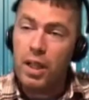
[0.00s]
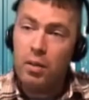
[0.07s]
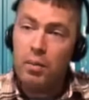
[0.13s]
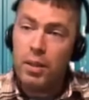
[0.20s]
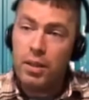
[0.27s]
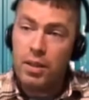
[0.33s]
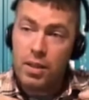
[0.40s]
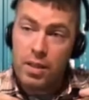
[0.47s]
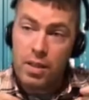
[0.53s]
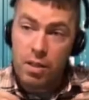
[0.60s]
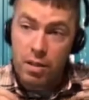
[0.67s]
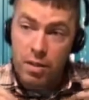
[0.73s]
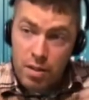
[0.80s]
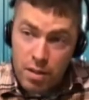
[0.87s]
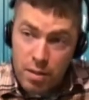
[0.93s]
me to
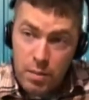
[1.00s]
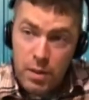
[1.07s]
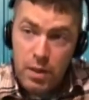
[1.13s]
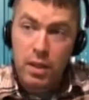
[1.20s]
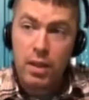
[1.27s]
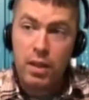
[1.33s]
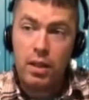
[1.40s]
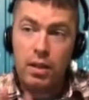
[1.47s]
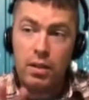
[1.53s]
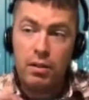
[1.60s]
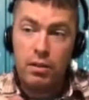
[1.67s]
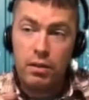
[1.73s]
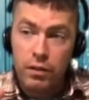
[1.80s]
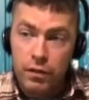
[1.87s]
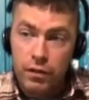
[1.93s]
start speaking
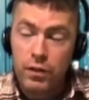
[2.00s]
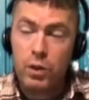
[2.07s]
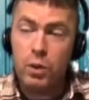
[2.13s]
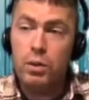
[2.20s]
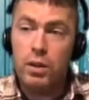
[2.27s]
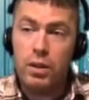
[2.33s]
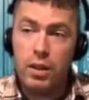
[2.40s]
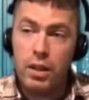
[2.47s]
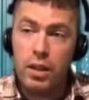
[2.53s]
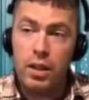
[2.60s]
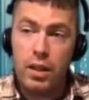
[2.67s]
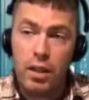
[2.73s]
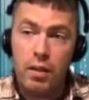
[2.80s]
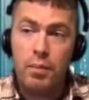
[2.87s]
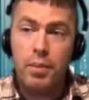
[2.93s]

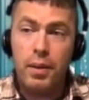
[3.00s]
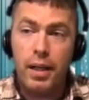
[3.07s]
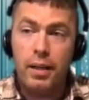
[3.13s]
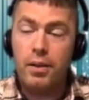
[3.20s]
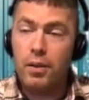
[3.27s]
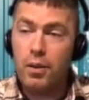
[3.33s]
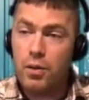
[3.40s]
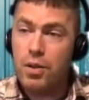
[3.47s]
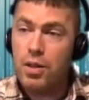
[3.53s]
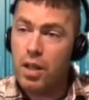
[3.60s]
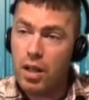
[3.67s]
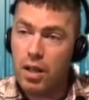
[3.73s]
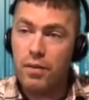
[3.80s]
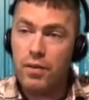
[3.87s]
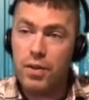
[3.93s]
fluidly about those
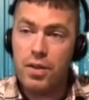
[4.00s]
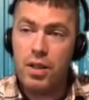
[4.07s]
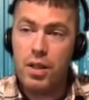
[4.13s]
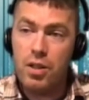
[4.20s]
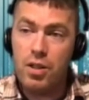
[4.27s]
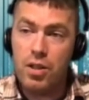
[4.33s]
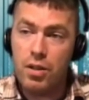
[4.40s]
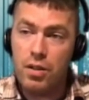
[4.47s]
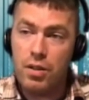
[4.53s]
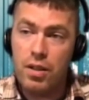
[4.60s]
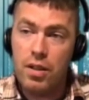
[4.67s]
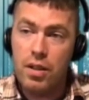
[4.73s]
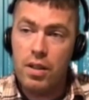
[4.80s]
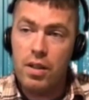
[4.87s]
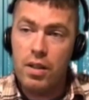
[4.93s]
conversations.